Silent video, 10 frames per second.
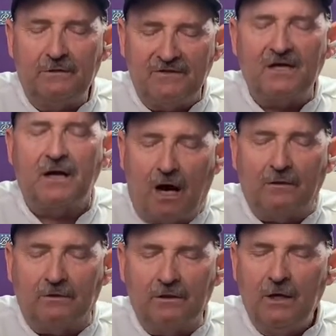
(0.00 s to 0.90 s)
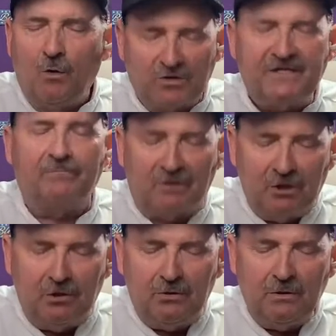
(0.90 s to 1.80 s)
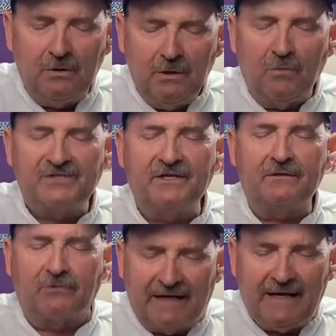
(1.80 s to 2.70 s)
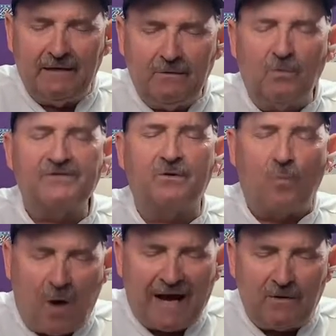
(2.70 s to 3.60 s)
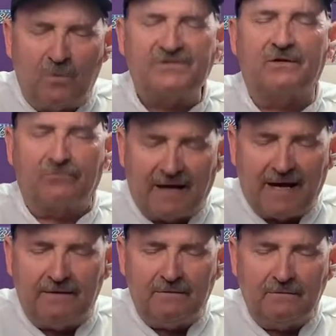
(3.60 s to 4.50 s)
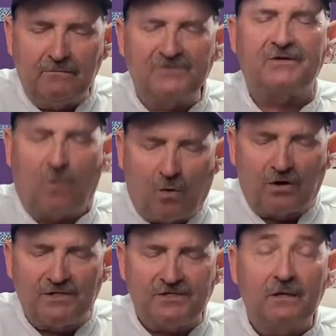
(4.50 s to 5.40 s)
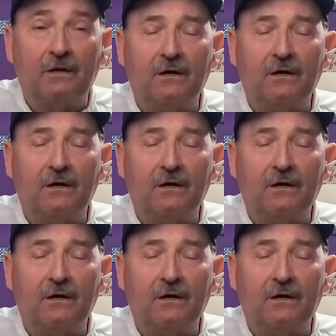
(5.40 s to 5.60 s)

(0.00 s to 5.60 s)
The color, was it blue? Was it green? Was it white? Was it red? Was it orange?